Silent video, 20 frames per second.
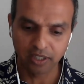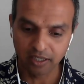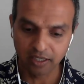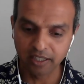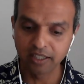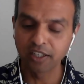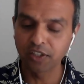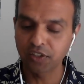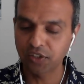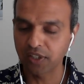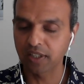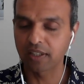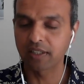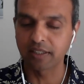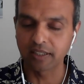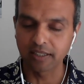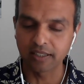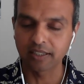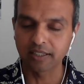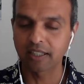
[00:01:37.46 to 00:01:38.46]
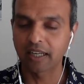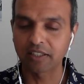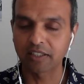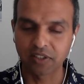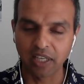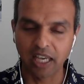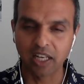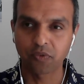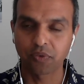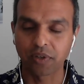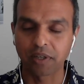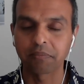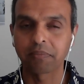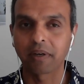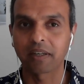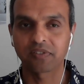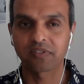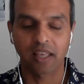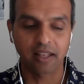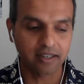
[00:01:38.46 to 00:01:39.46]
initial year like Jan-Feb.
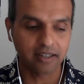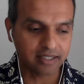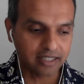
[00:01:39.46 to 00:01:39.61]
I started